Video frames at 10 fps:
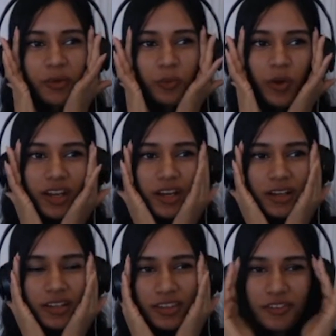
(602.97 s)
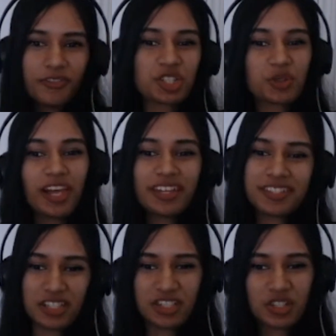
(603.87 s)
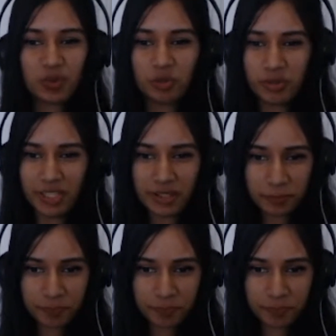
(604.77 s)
what the visualization would be.